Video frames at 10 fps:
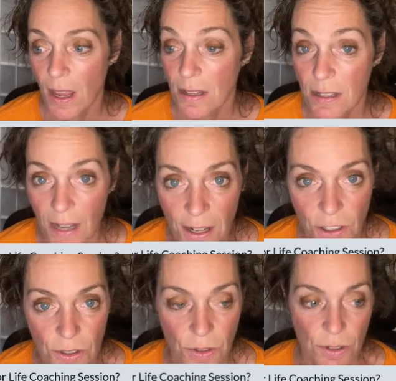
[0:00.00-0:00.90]

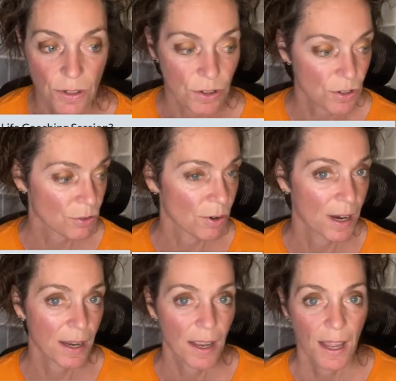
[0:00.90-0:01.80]
statues,
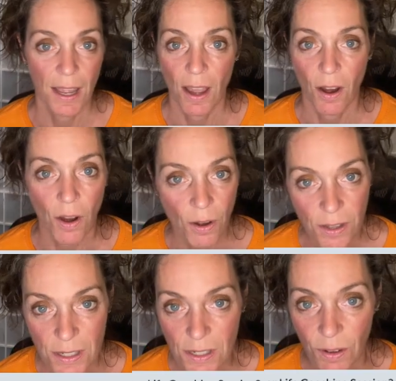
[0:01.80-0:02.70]
destroy all
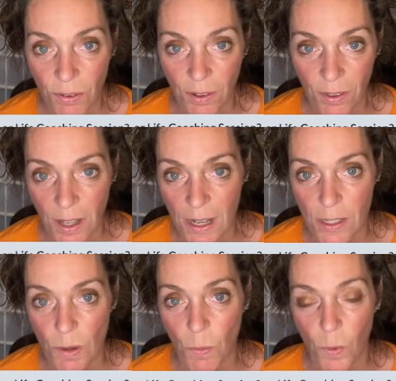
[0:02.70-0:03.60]
these different things.